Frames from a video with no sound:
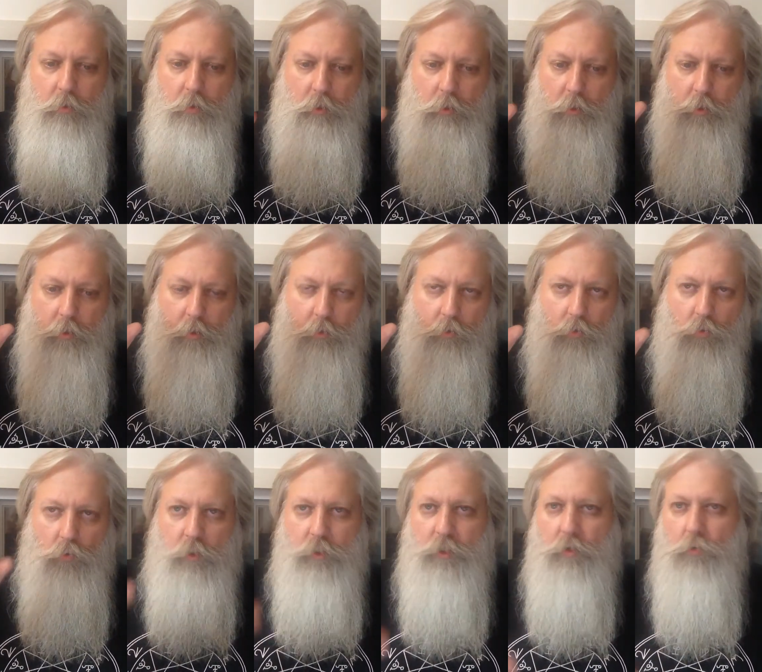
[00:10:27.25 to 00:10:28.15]

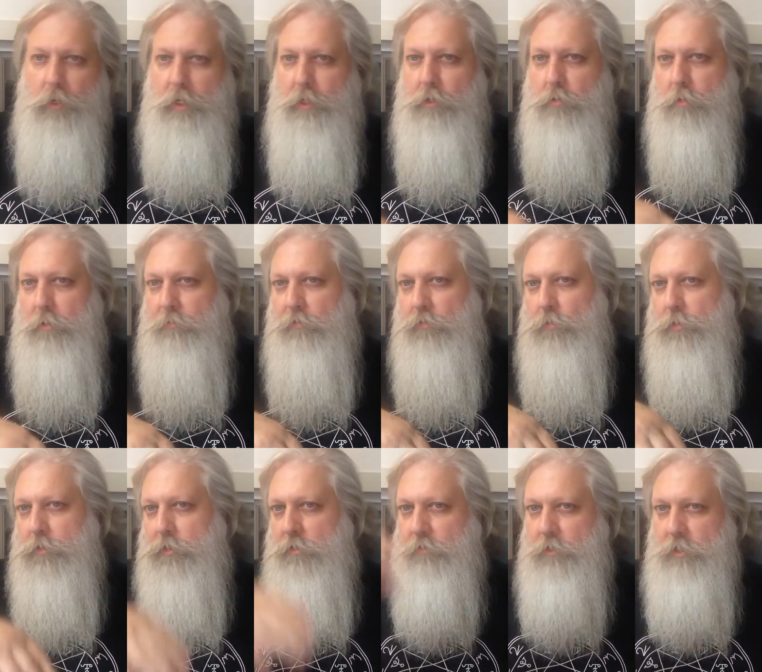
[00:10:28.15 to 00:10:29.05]
once a week or maybe
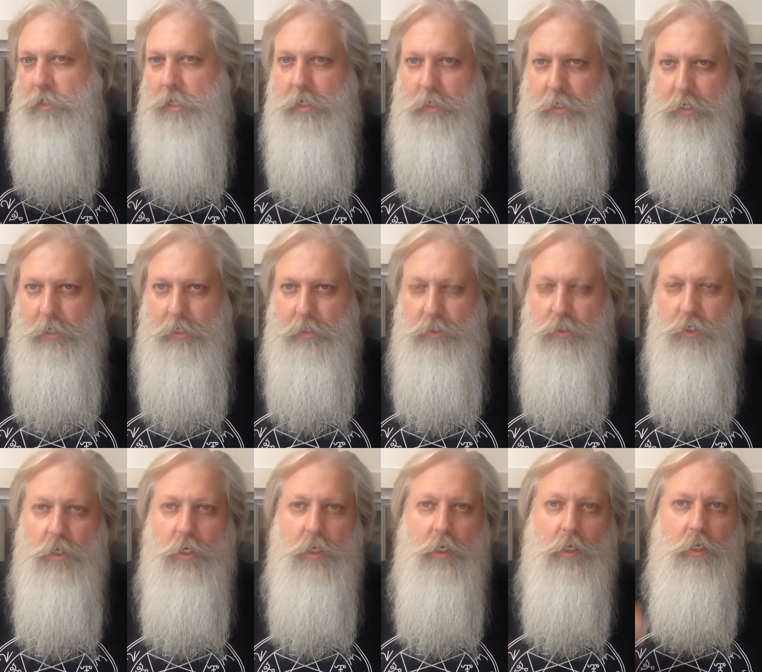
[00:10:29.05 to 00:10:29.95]
once every 10 days
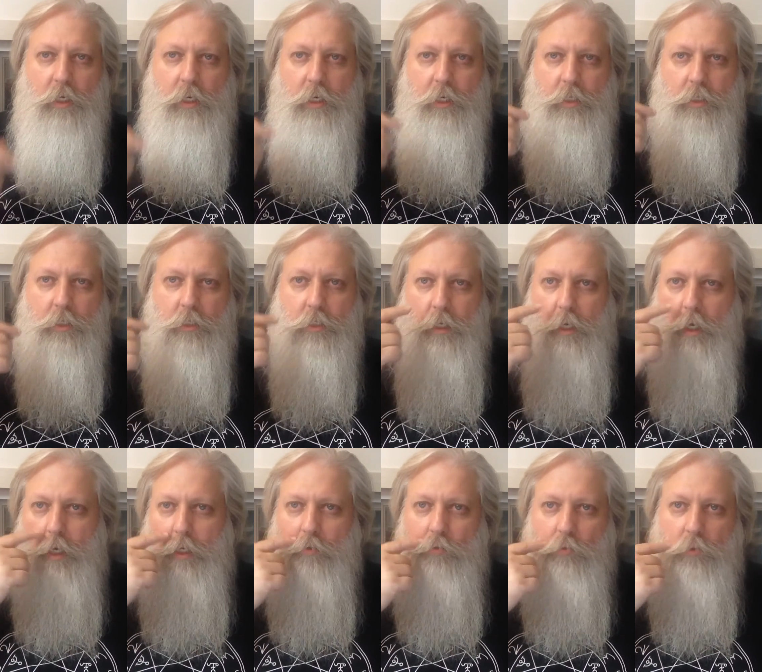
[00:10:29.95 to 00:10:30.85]
is
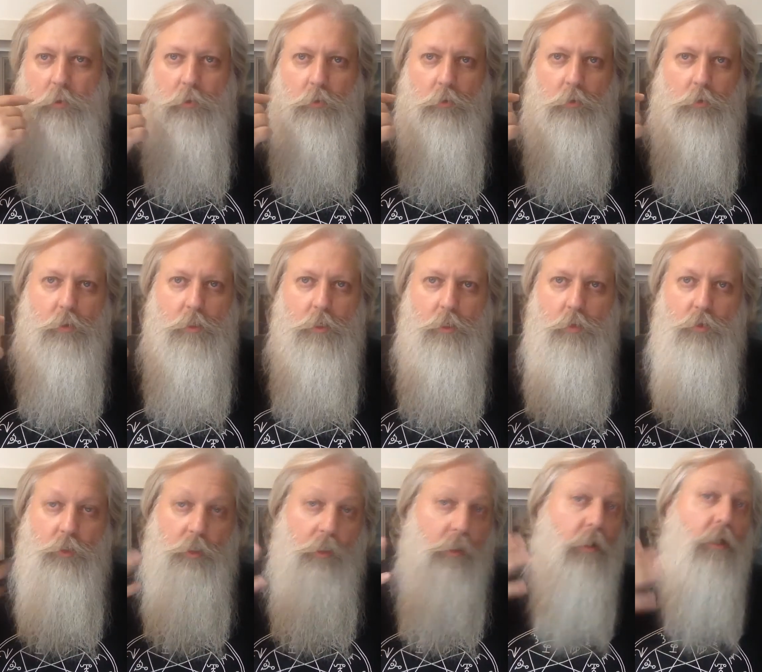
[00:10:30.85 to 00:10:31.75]
I will
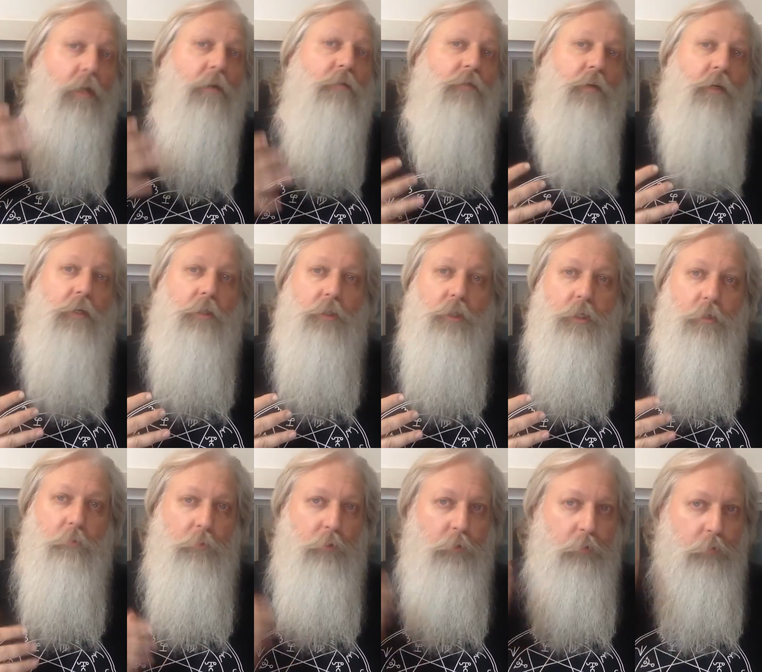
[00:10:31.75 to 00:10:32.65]
use a clarifying
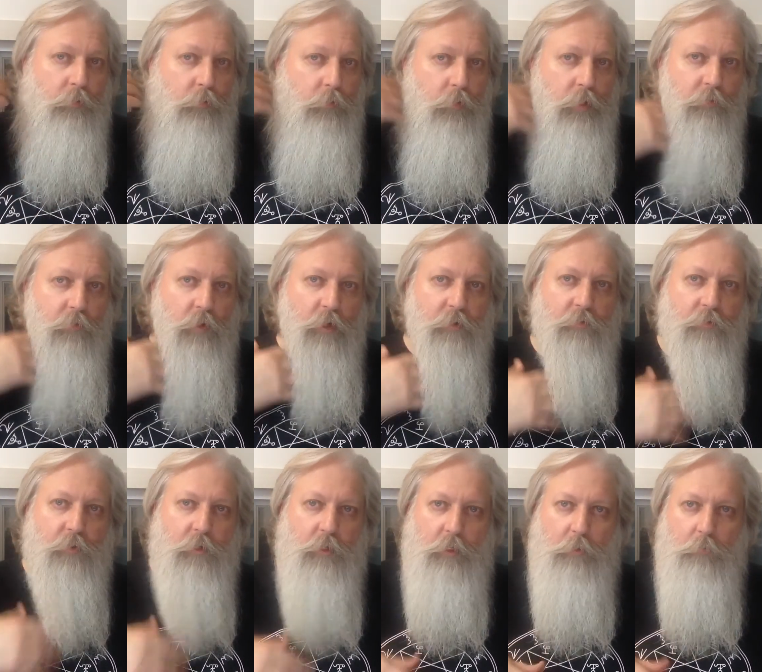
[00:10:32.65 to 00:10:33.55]
shampoo whenever I
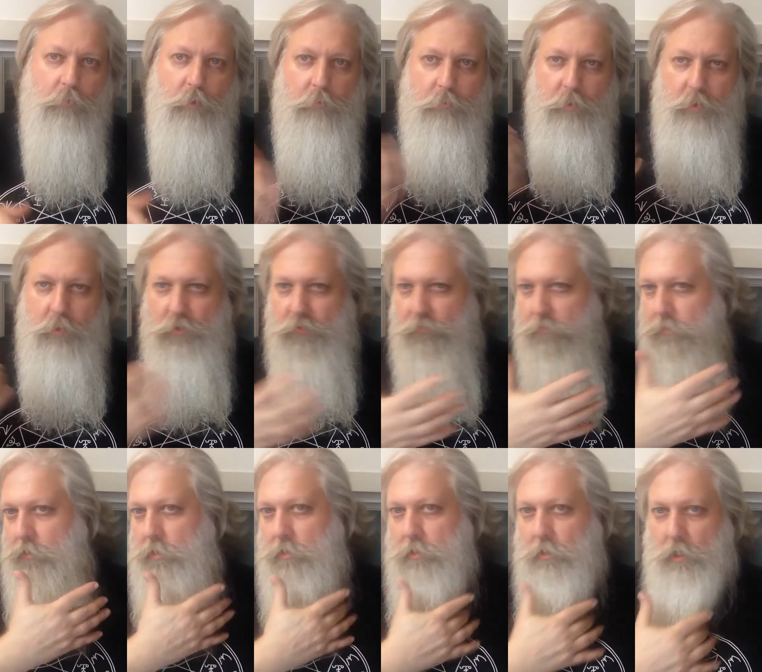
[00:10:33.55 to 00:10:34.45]
feel like my beard's
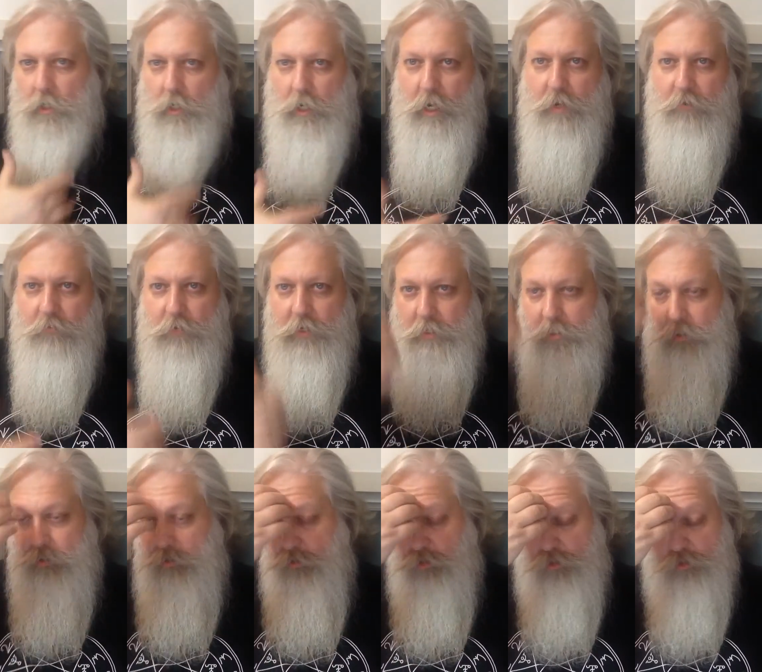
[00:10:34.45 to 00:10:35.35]
feeling a little heavy because there's